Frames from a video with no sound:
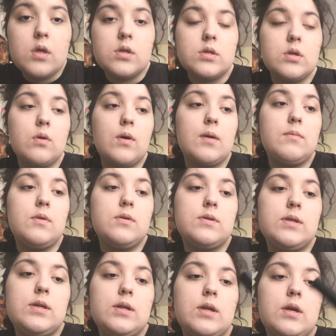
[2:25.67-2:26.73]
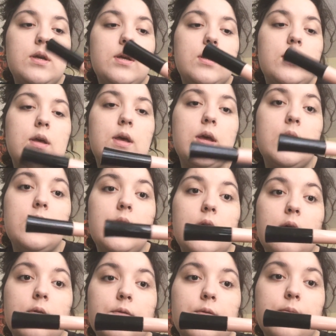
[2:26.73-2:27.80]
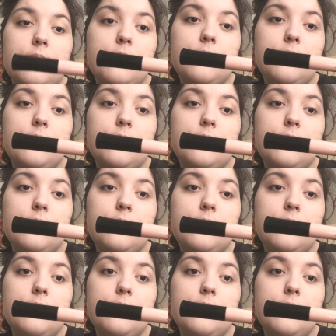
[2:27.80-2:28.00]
So, I'm using an e.l.f.